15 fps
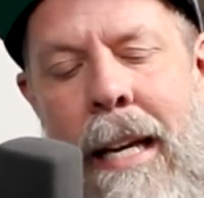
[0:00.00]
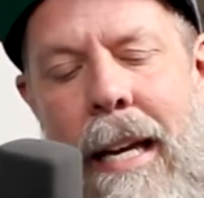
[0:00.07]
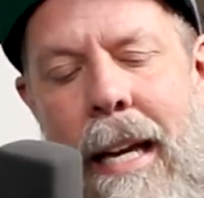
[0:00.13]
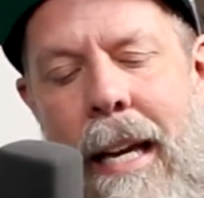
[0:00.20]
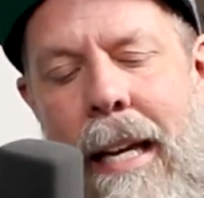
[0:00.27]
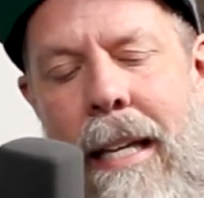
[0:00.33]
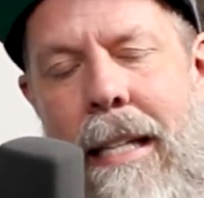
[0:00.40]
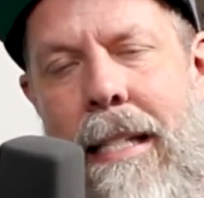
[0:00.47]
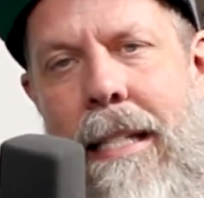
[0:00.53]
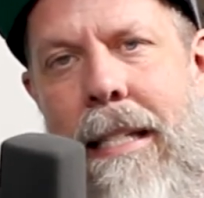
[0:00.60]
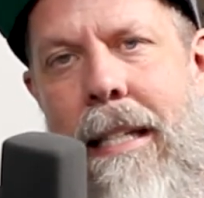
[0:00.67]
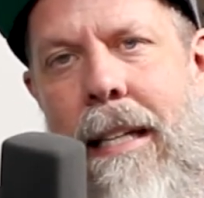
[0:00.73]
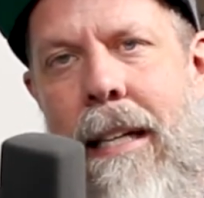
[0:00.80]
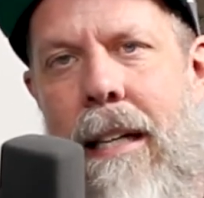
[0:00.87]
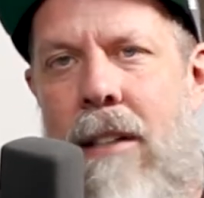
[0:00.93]
And
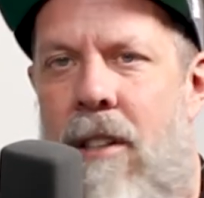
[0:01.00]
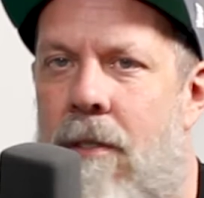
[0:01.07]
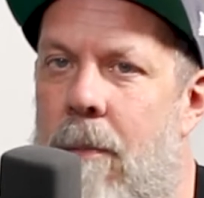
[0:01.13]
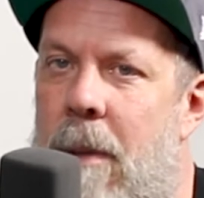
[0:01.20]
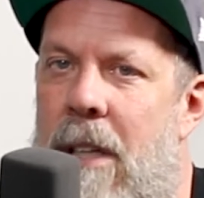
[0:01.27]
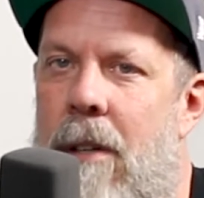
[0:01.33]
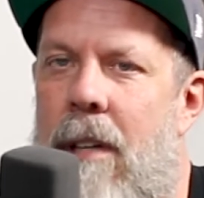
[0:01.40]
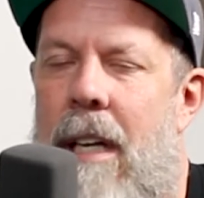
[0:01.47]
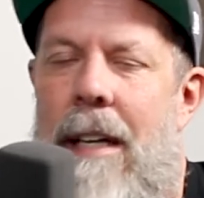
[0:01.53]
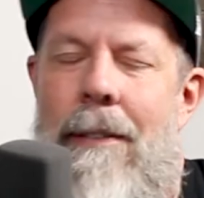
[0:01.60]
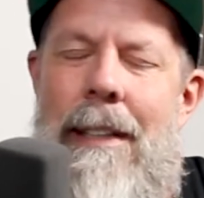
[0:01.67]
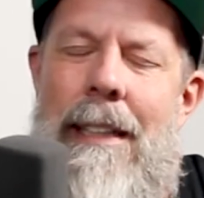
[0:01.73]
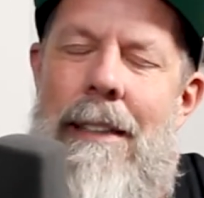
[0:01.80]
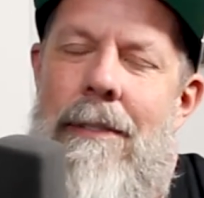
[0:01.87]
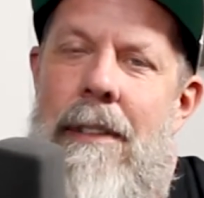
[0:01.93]
you've blown it.
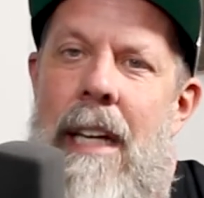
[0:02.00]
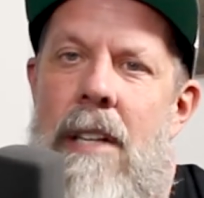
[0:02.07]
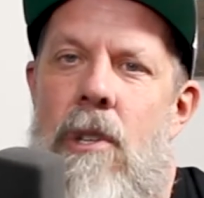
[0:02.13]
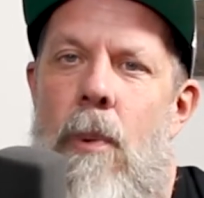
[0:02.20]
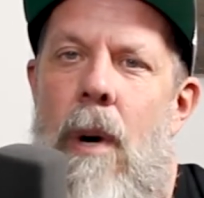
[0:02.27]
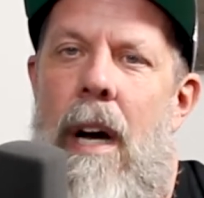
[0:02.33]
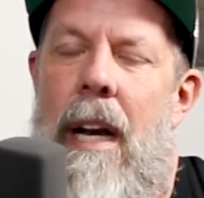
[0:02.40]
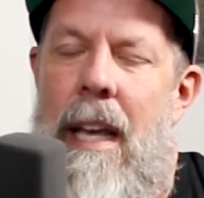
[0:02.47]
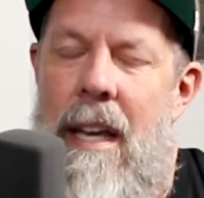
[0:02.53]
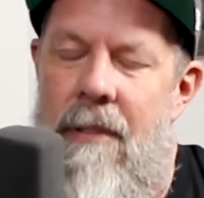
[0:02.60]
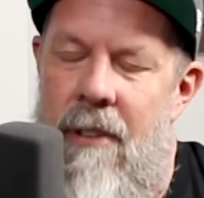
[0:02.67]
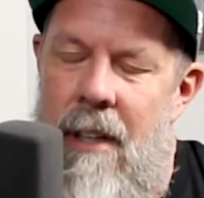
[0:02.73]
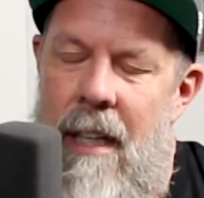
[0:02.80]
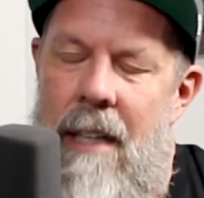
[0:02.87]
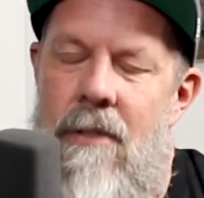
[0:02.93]
Well, guess what? He
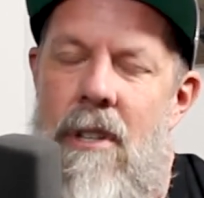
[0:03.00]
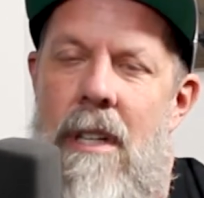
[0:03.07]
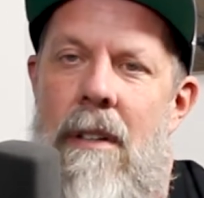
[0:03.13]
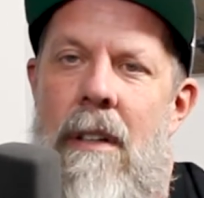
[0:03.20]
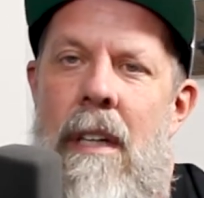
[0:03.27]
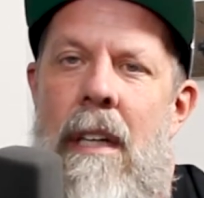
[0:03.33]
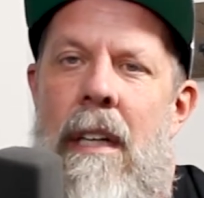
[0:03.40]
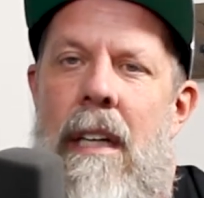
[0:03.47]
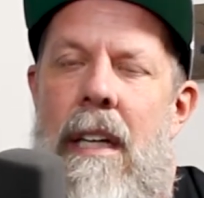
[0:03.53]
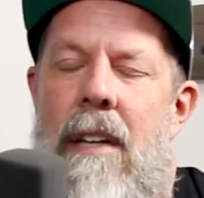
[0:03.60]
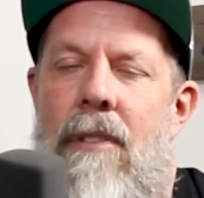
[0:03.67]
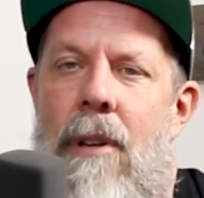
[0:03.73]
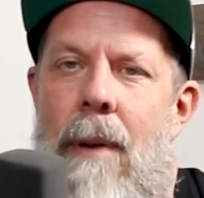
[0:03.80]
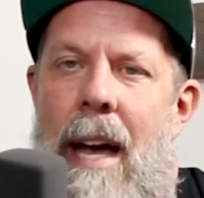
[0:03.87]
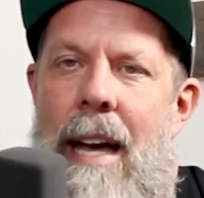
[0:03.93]
forgives you.
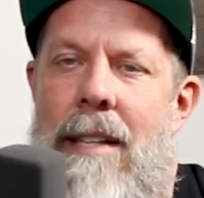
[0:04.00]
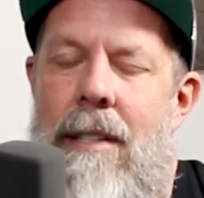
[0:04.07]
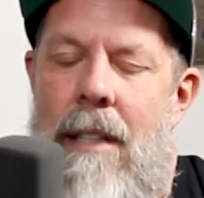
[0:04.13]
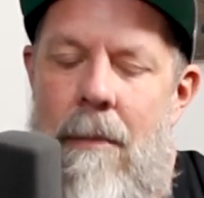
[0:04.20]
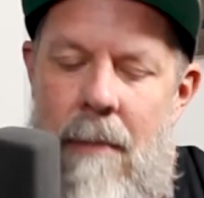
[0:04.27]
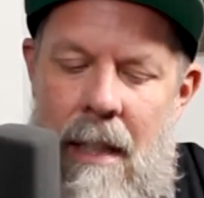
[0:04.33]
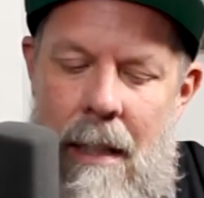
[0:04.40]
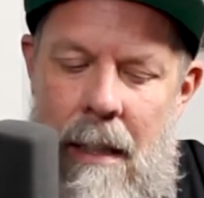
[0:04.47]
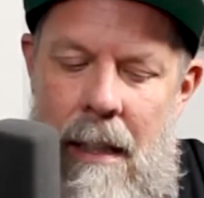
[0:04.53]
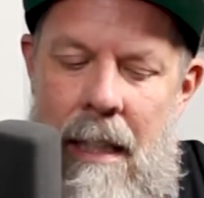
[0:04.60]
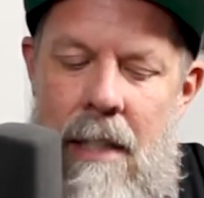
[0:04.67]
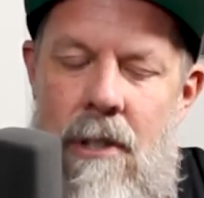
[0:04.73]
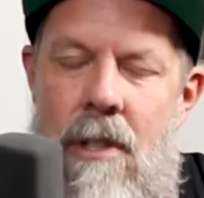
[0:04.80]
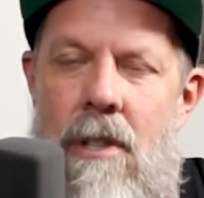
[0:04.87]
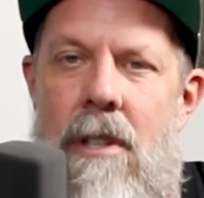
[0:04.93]
If you ask him, he
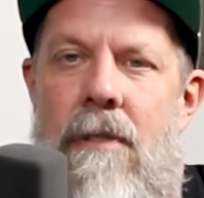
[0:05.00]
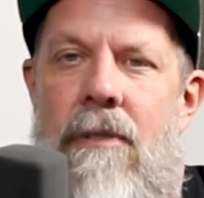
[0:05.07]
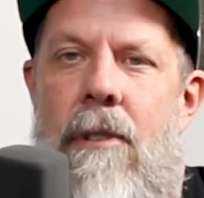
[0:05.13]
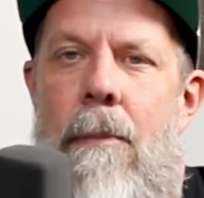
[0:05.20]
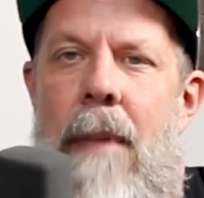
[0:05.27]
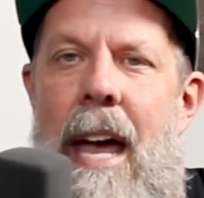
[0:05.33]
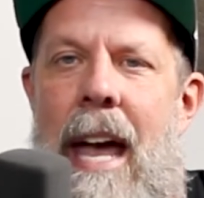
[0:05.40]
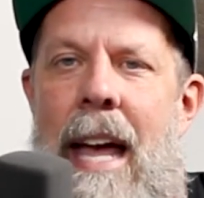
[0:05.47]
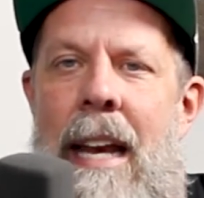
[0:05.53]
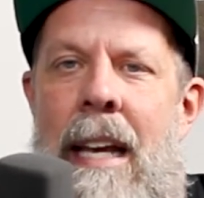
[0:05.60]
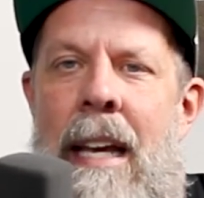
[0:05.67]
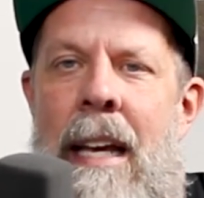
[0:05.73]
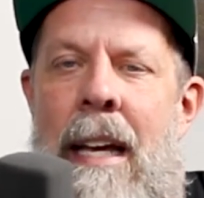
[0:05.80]
cleanses you from that.